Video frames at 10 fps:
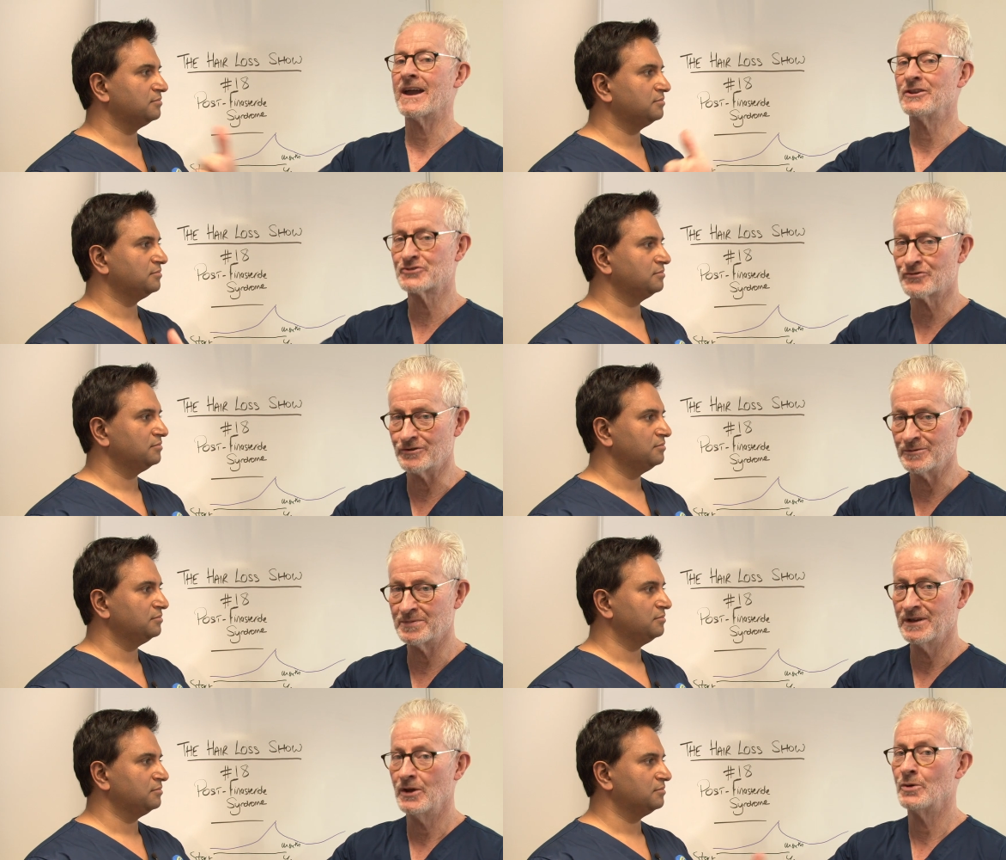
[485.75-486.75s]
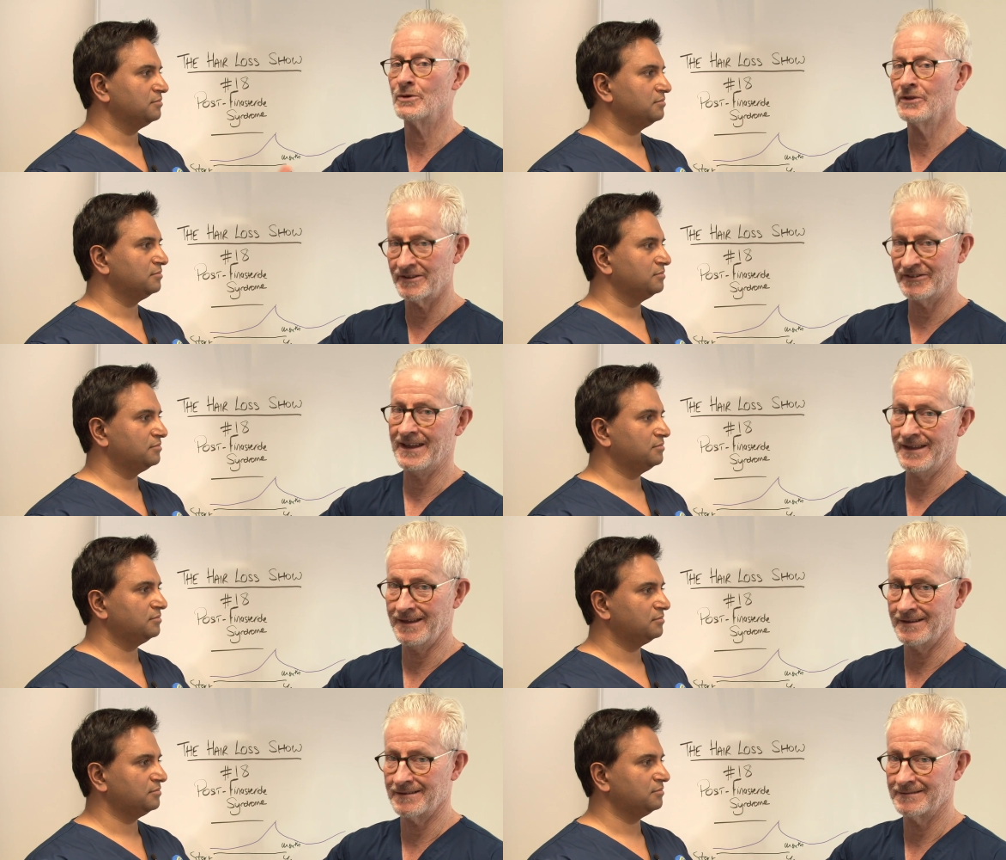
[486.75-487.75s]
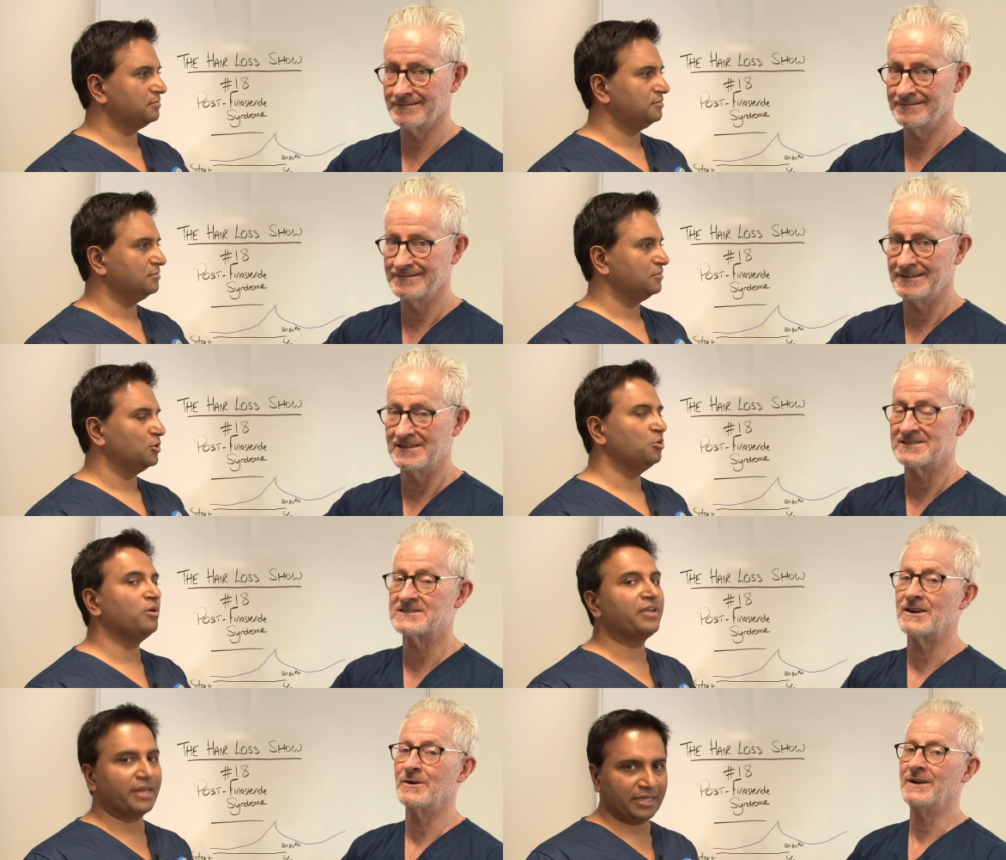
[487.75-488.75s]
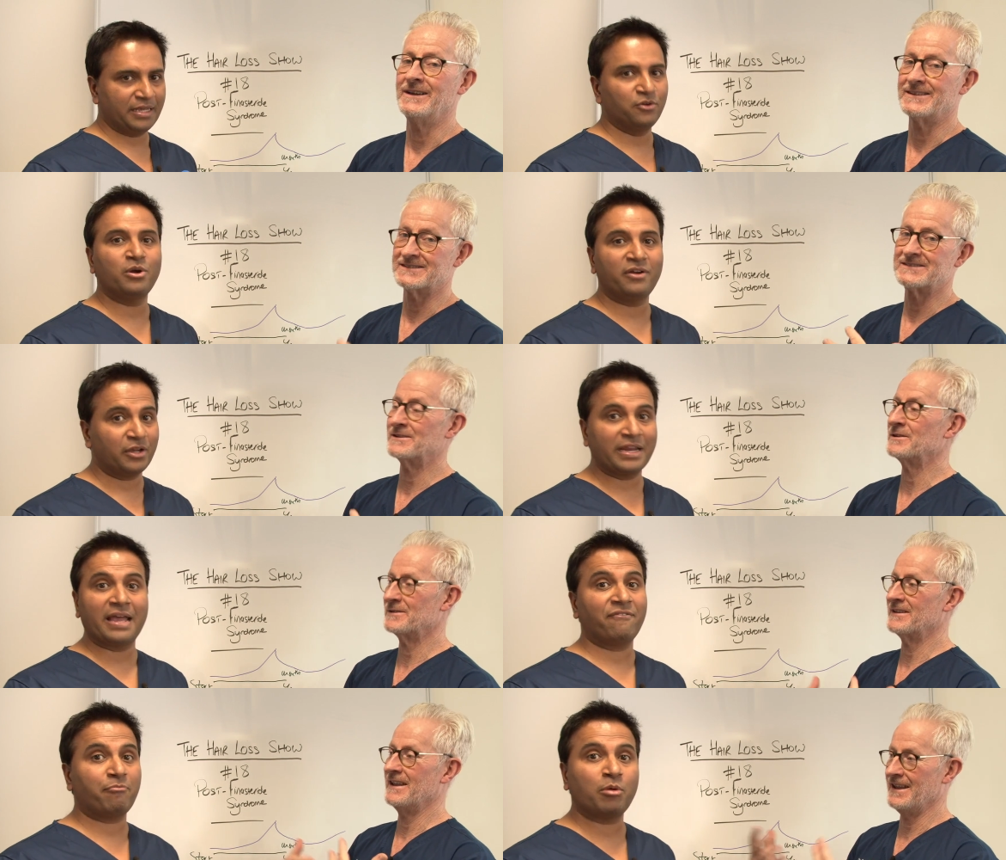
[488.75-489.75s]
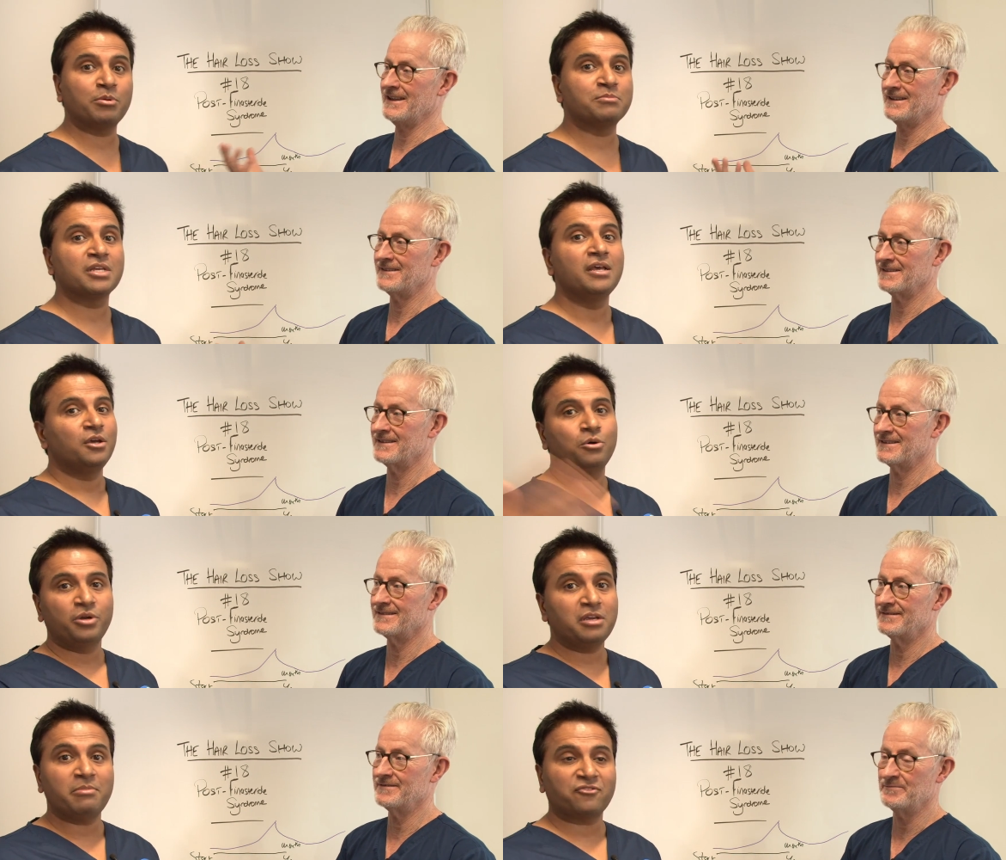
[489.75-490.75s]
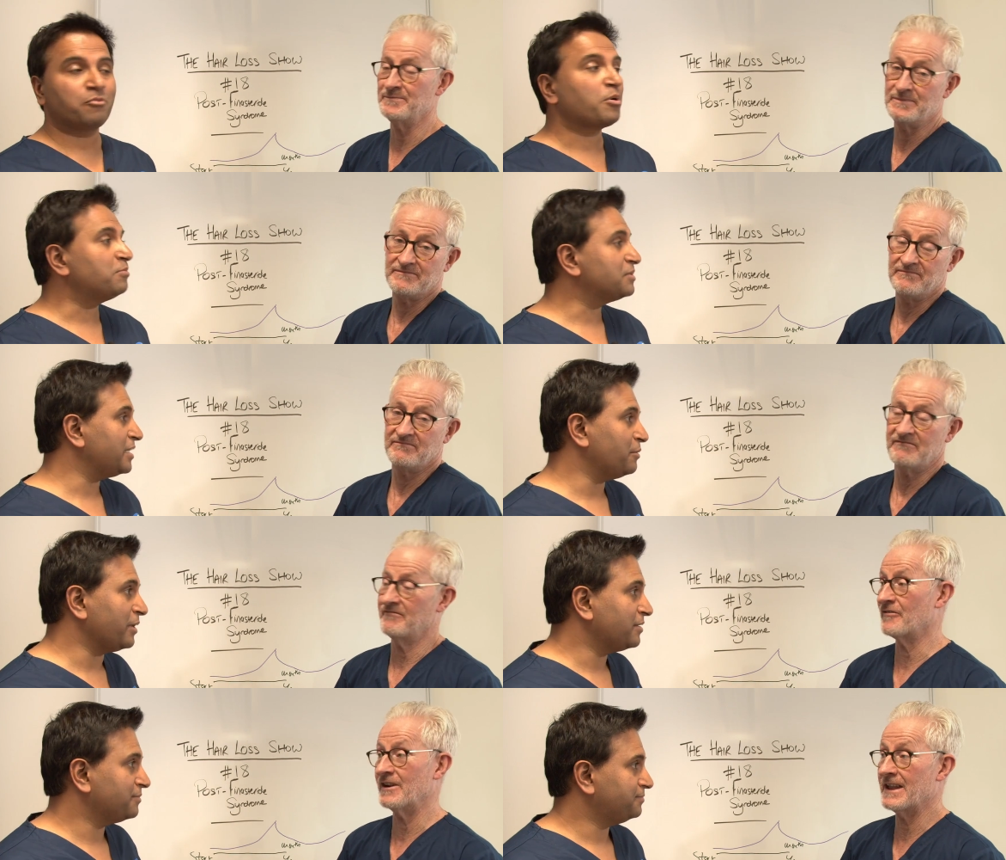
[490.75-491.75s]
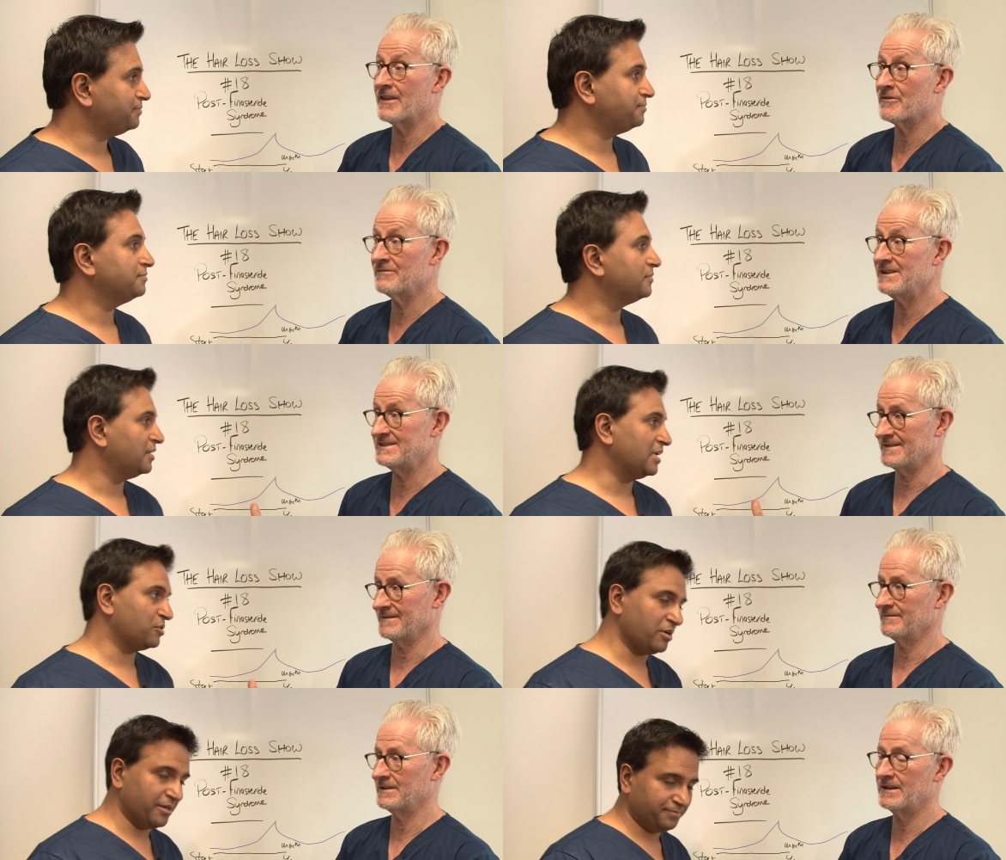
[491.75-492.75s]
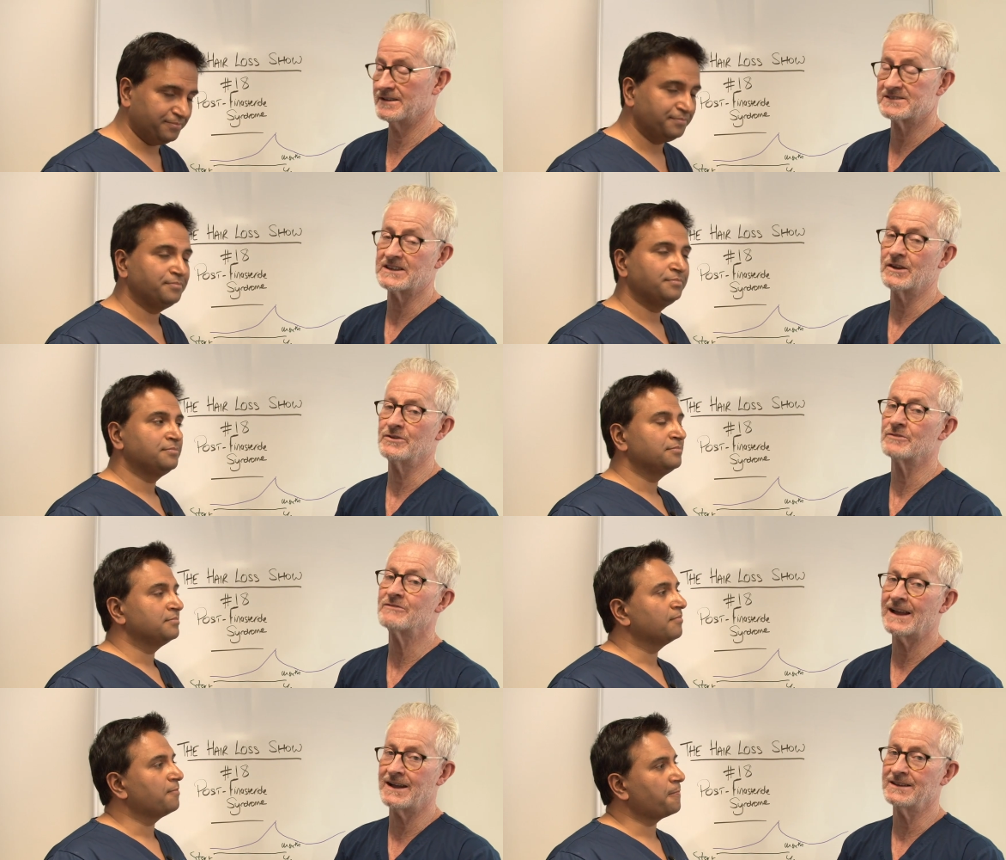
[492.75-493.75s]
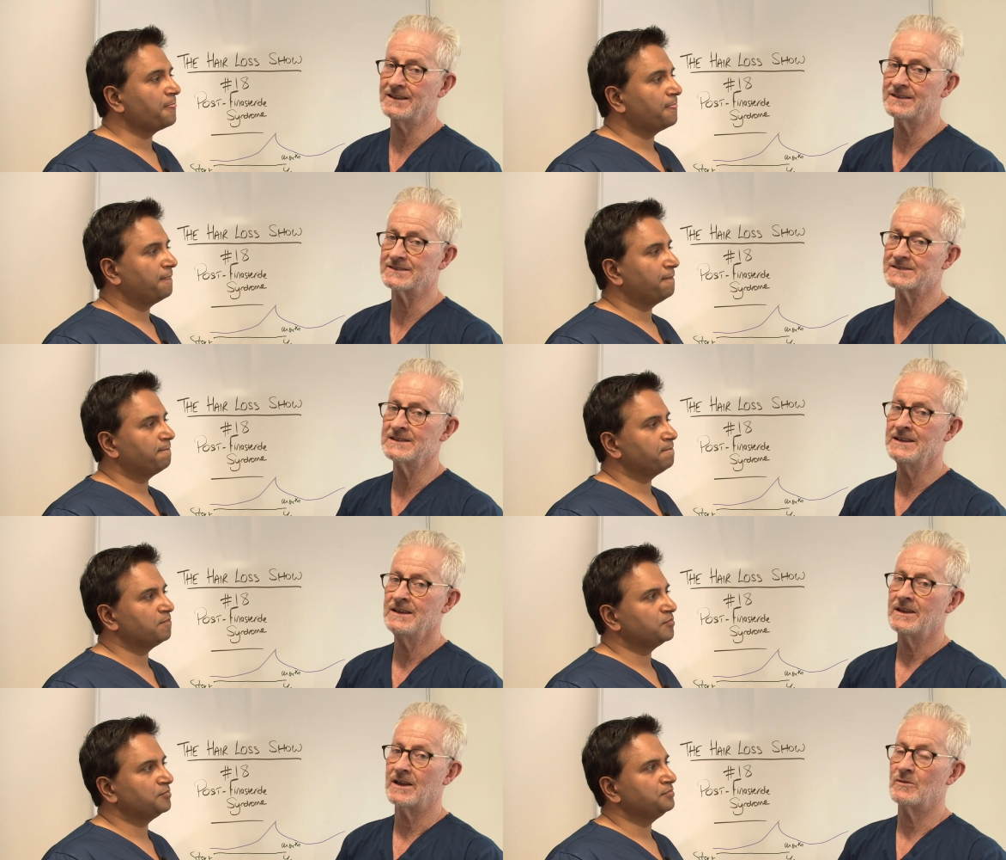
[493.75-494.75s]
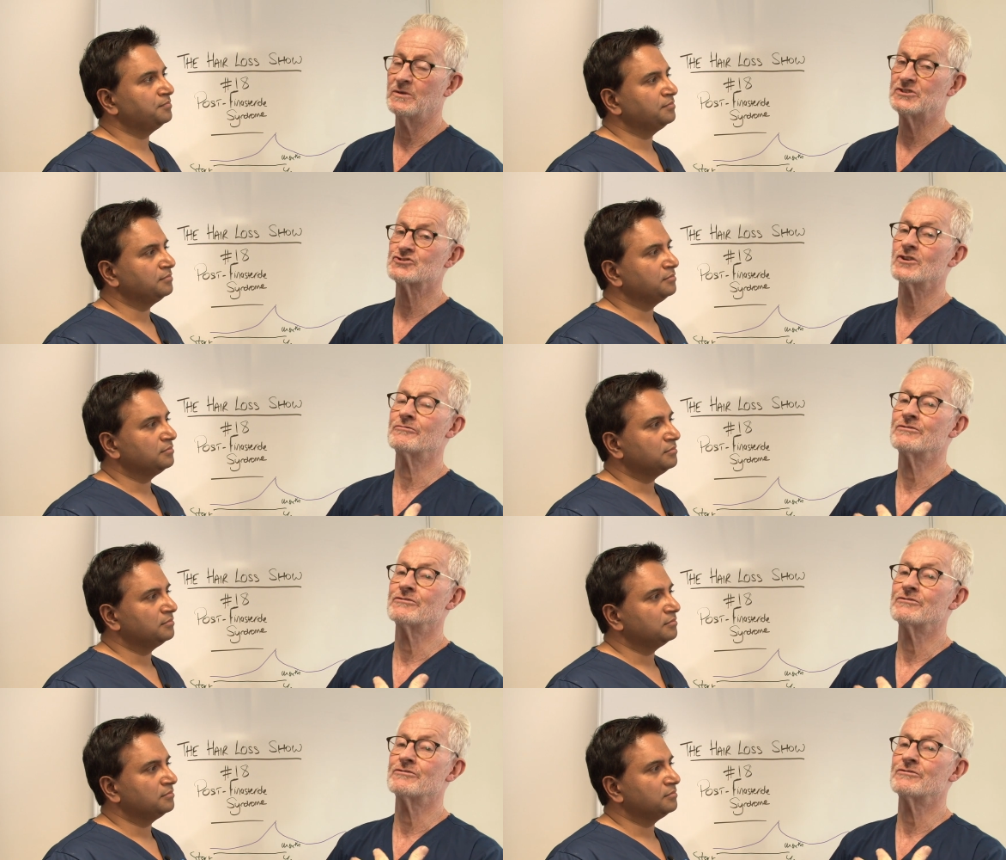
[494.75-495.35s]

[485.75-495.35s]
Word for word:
Speaker 1: age group who are not taking it. Who, so are, getting, who are going to
Speaker 2: have problems,
Speaker 1: it, who are earmarked for problems anyway. For any other reason. That's right. Uh, so the reality is uh, we're just trying to